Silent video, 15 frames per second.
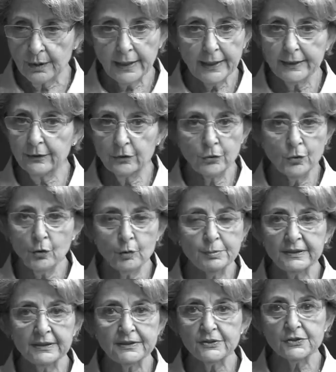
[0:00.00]
and
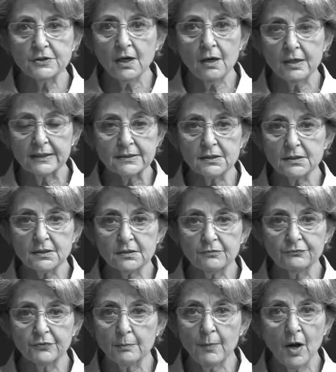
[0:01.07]
nobody saw us
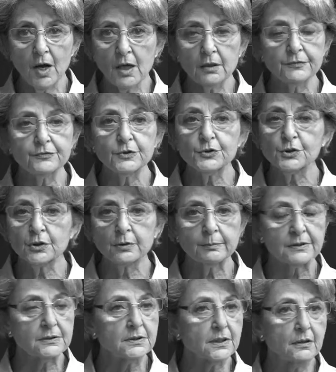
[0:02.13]
from all of the
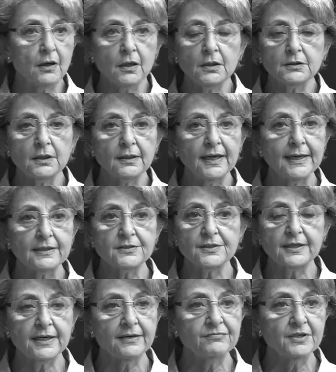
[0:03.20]
Germans and all the lights
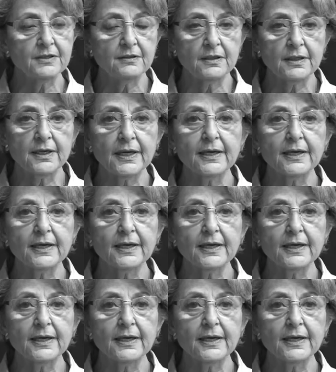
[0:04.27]
and everything.